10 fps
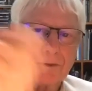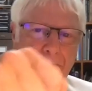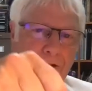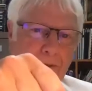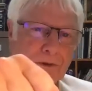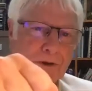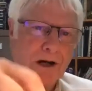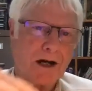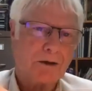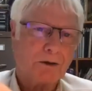When you tip the
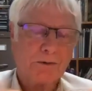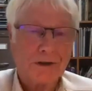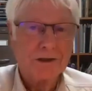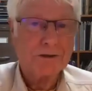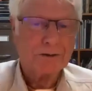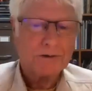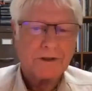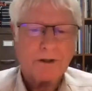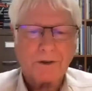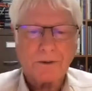rod over, it'll
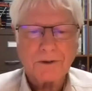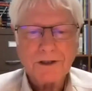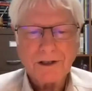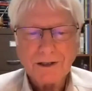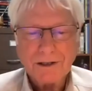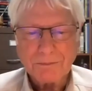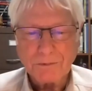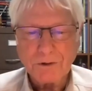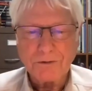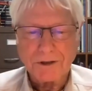usually go
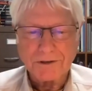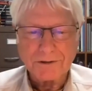moving.